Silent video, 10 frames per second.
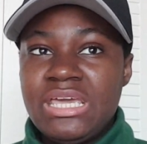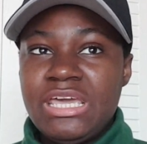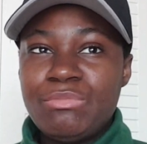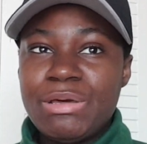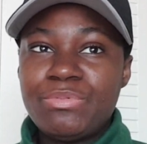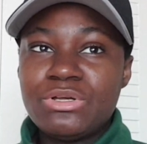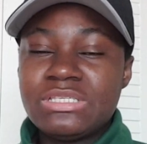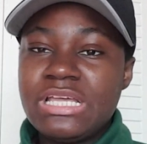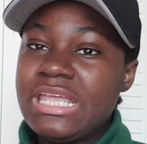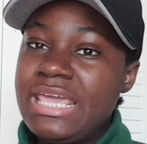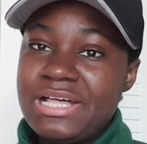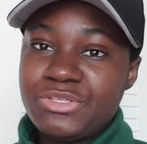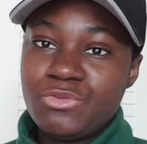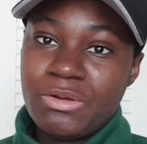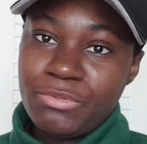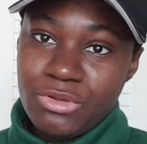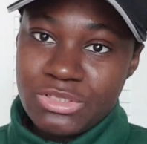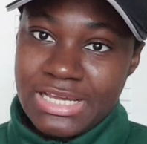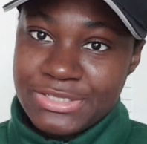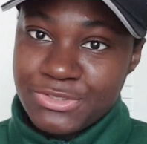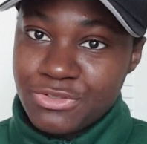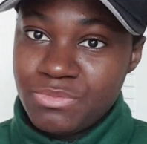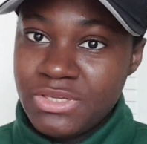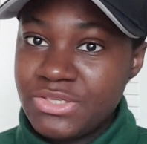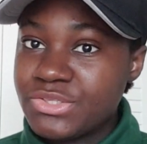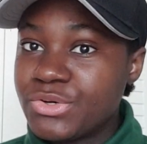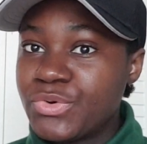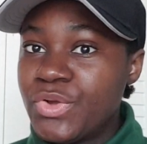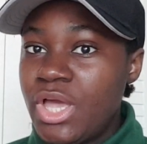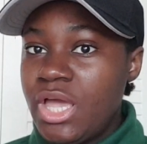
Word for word: And my boss said he has to apologize to me. So